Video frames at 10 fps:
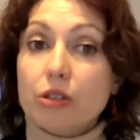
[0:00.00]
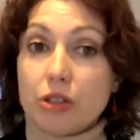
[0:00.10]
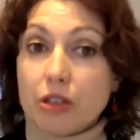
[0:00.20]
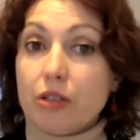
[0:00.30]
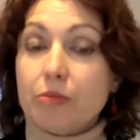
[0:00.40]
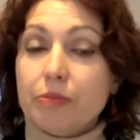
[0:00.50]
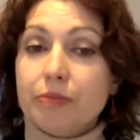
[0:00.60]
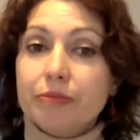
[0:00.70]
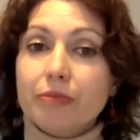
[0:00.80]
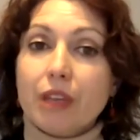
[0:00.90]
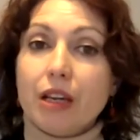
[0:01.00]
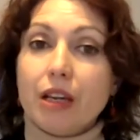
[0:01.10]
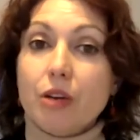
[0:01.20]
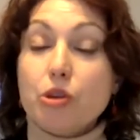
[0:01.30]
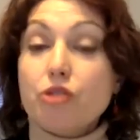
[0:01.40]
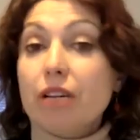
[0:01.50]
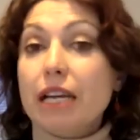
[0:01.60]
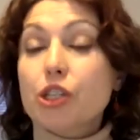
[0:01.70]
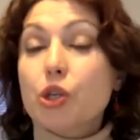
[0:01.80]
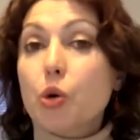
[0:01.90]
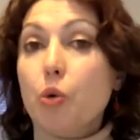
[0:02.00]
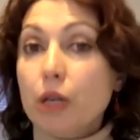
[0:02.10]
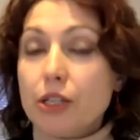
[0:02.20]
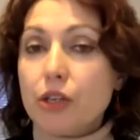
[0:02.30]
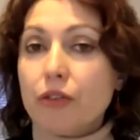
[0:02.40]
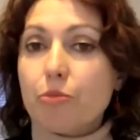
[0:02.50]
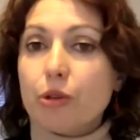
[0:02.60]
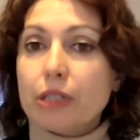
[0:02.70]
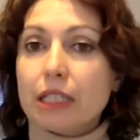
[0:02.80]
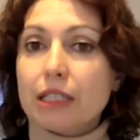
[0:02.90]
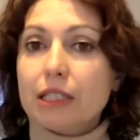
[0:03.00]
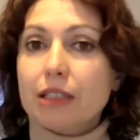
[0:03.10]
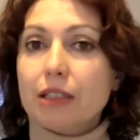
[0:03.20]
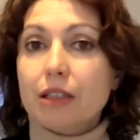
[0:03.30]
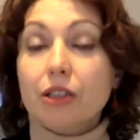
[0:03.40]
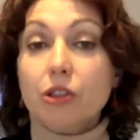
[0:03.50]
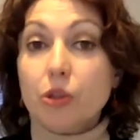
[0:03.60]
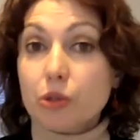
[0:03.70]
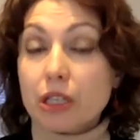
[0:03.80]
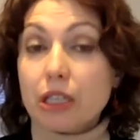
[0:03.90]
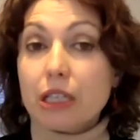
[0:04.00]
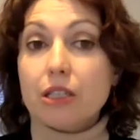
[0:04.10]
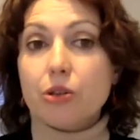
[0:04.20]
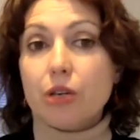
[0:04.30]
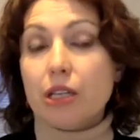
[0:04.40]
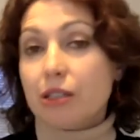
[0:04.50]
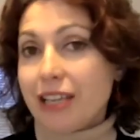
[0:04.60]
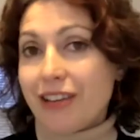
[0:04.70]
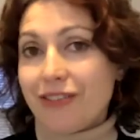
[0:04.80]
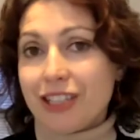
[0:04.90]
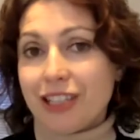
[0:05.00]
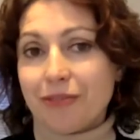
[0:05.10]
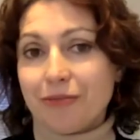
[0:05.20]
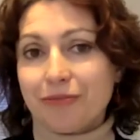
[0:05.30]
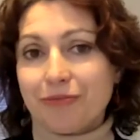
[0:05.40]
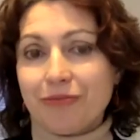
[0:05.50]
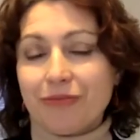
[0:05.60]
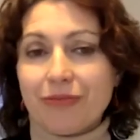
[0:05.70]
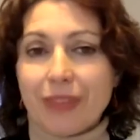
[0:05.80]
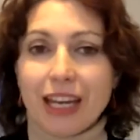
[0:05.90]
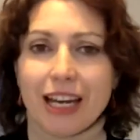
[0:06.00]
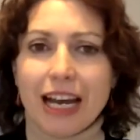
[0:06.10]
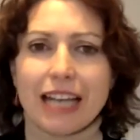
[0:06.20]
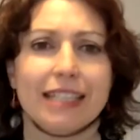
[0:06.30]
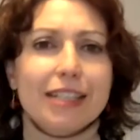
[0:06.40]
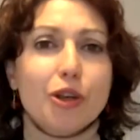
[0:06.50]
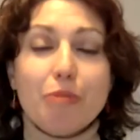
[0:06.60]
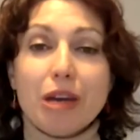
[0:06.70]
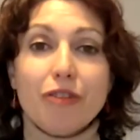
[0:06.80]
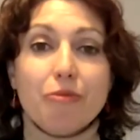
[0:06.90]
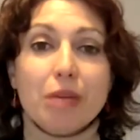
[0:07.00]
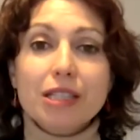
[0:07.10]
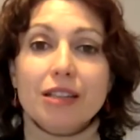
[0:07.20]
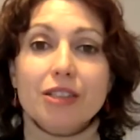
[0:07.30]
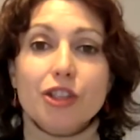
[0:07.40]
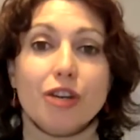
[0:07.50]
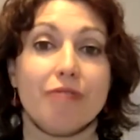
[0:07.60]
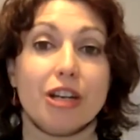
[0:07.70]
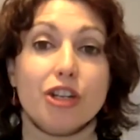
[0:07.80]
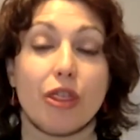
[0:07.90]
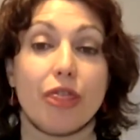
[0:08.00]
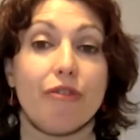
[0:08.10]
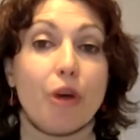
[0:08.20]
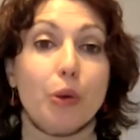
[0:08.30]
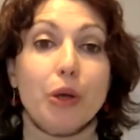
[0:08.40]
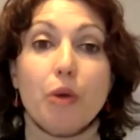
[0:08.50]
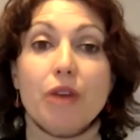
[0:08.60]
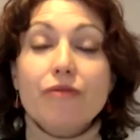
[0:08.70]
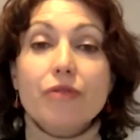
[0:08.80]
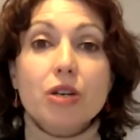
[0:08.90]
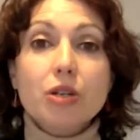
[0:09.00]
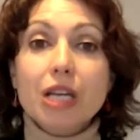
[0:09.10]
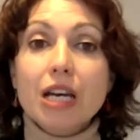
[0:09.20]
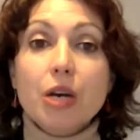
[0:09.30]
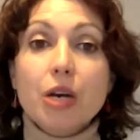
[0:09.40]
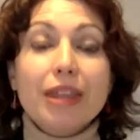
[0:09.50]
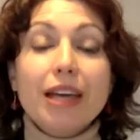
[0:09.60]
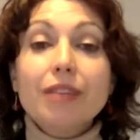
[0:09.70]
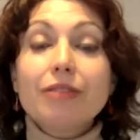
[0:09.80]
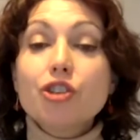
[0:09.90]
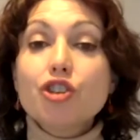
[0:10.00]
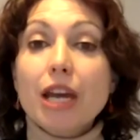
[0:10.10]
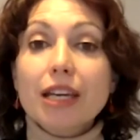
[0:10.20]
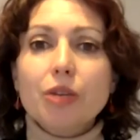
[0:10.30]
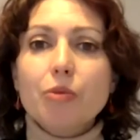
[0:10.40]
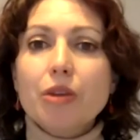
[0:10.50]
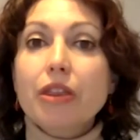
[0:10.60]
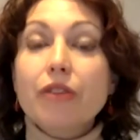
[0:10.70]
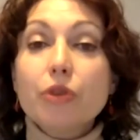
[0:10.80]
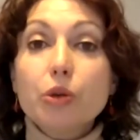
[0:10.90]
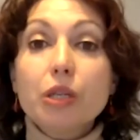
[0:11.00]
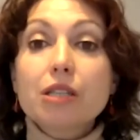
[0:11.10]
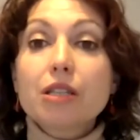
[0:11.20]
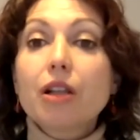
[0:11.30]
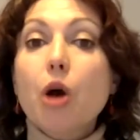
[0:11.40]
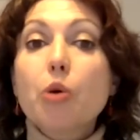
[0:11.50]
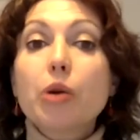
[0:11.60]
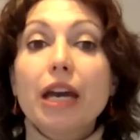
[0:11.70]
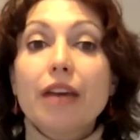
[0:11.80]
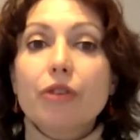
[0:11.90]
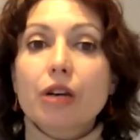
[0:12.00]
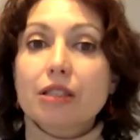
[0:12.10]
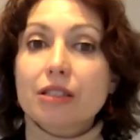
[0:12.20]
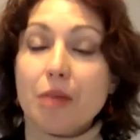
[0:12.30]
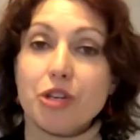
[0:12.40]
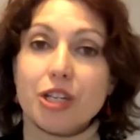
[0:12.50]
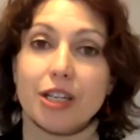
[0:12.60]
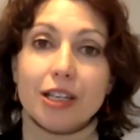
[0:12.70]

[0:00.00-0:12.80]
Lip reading: term, which relates to quality of a product, not to its safety. I see so many of my son's generation throwing away food without even checking whether the food is still okay for consumption.